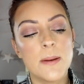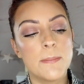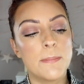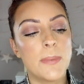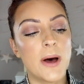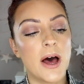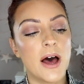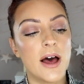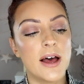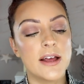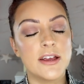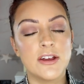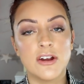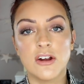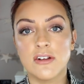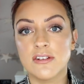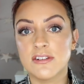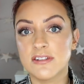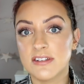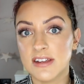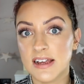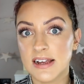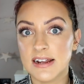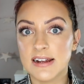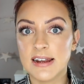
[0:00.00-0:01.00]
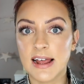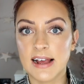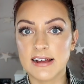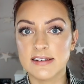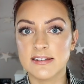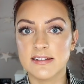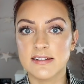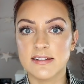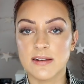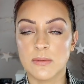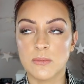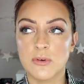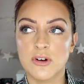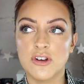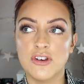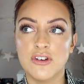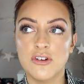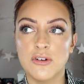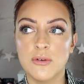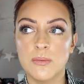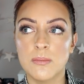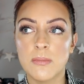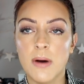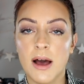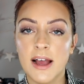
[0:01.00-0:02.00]
but you know, sitting next to someone,
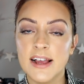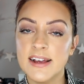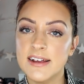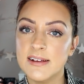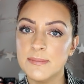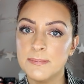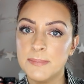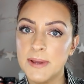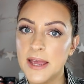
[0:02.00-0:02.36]
you might